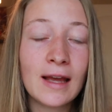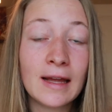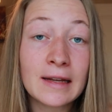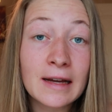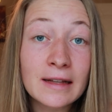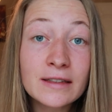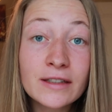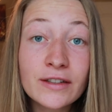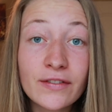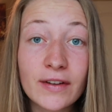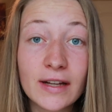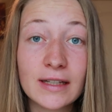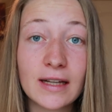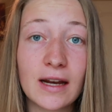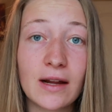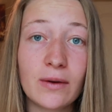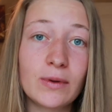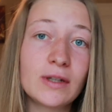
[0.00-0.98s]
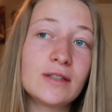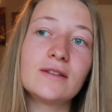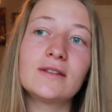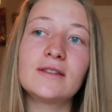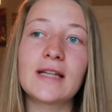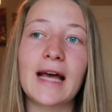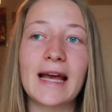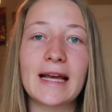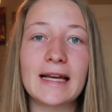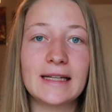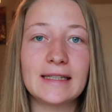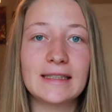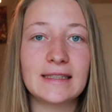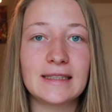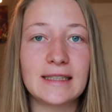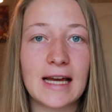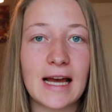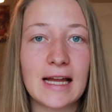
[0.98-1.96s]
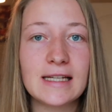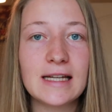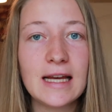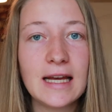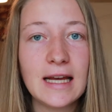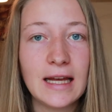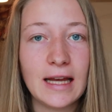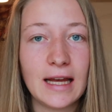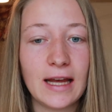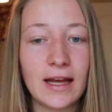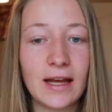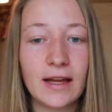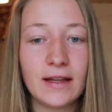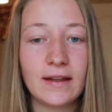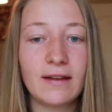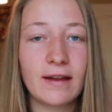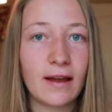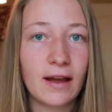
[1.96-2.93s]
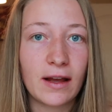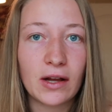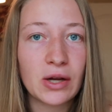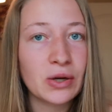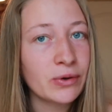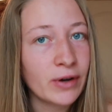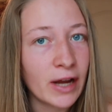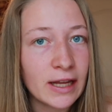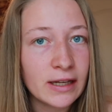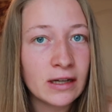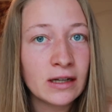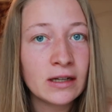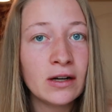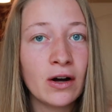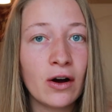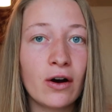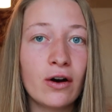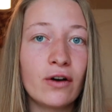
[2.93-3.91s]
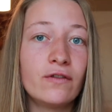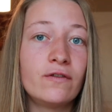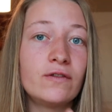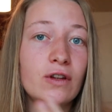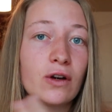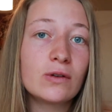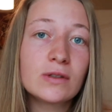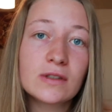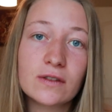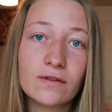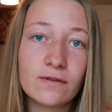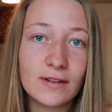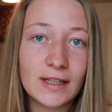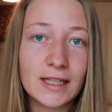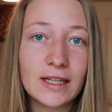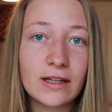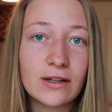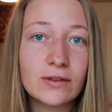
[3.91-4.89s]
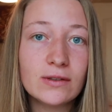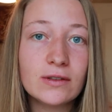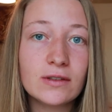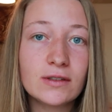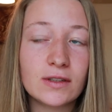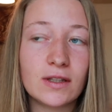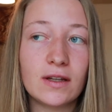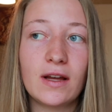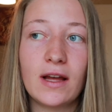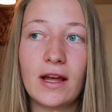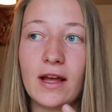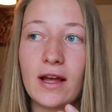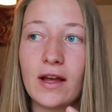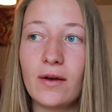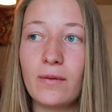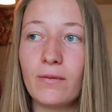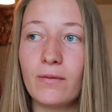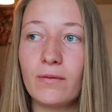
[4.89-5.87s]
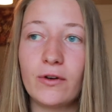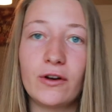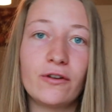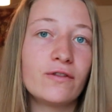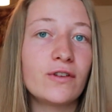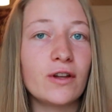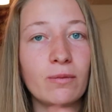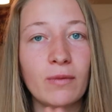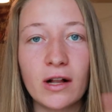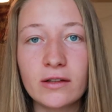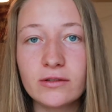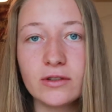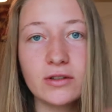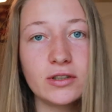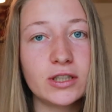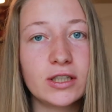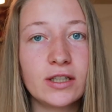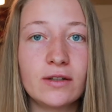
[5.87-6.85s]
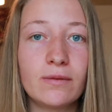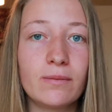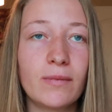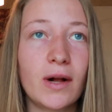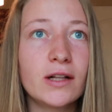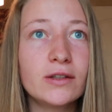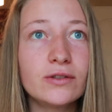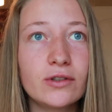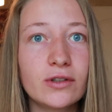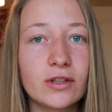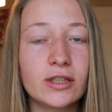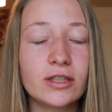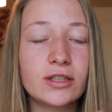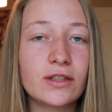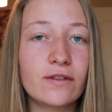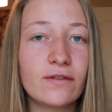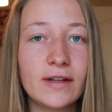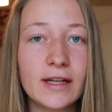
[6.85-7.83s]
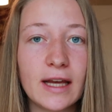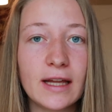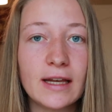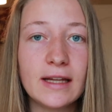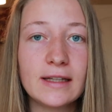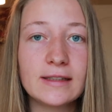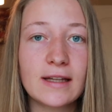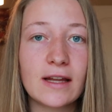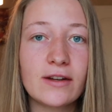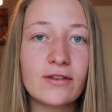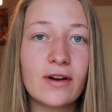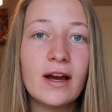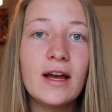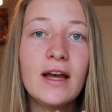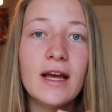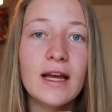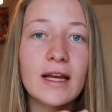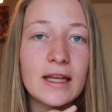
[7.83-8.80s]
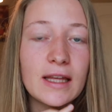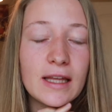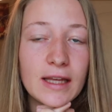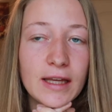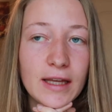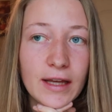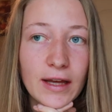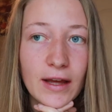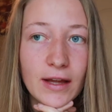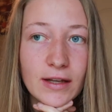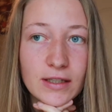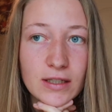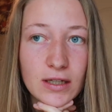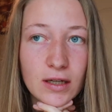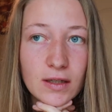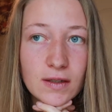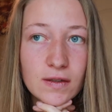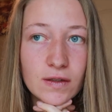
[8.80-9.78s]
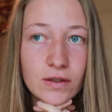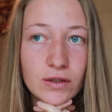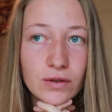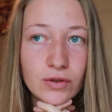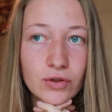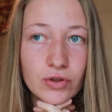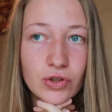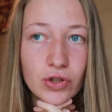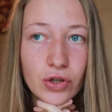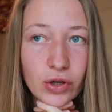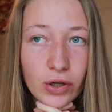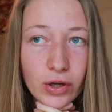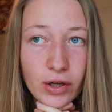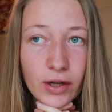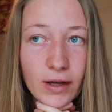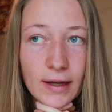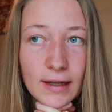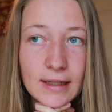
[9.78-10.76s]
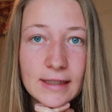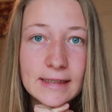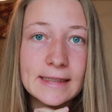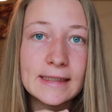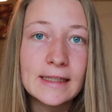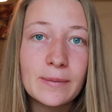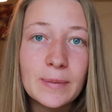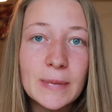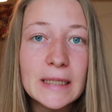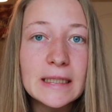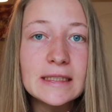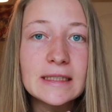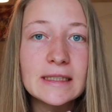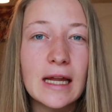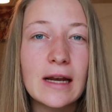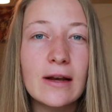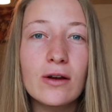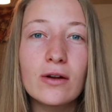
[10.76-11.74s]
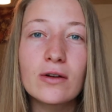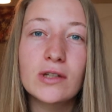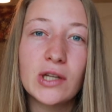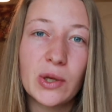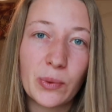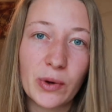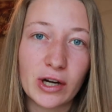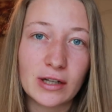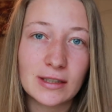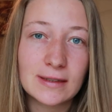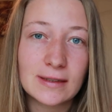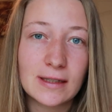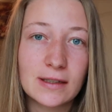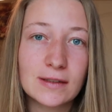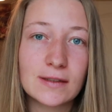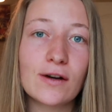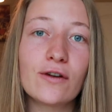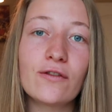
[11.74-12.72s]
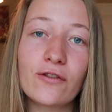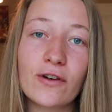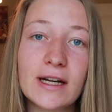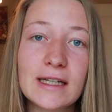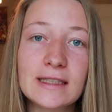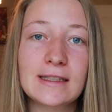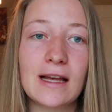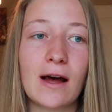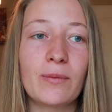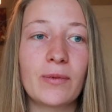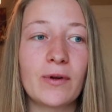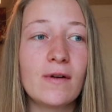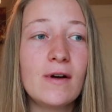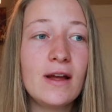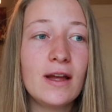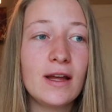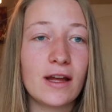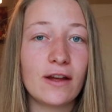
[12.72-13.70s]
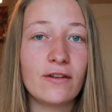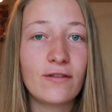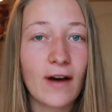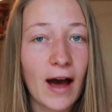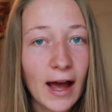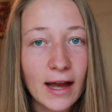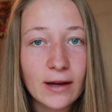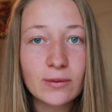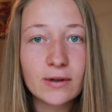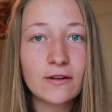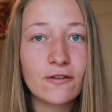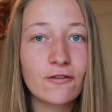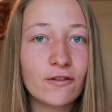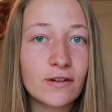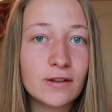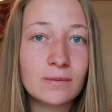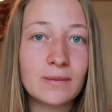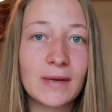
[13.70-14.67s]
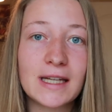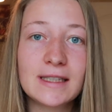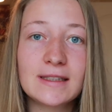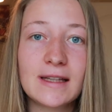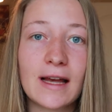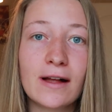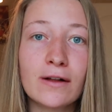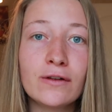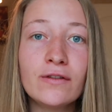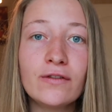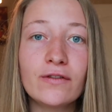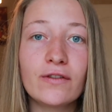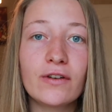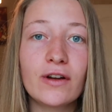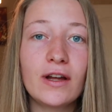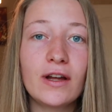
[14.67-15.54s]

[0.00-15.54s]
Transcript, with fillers: Another thing that I want to say is that uh, the creator of those videos um, with the malnourished, malnourished vegan, etc. He just took the snippets that looked the worst. So for example, if I would film myself